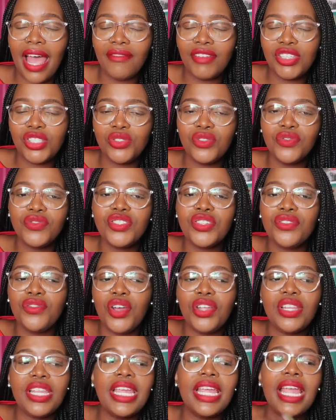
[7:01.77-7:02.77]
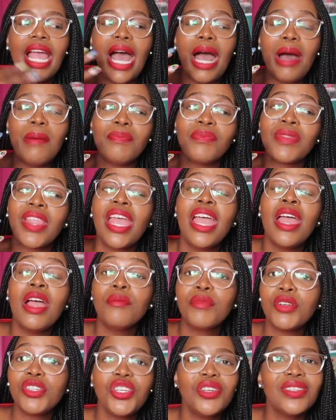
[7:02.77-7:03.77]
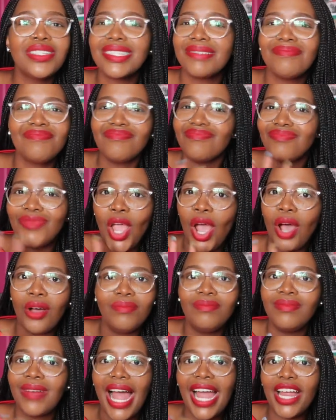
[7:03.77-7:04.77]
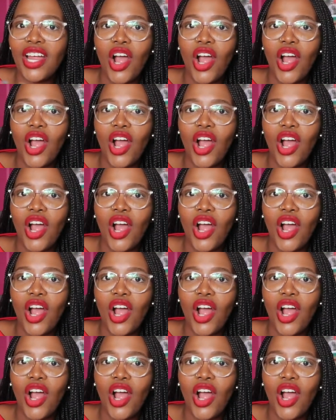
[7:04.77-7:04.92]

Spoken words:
Ava DuVernay produced. No, I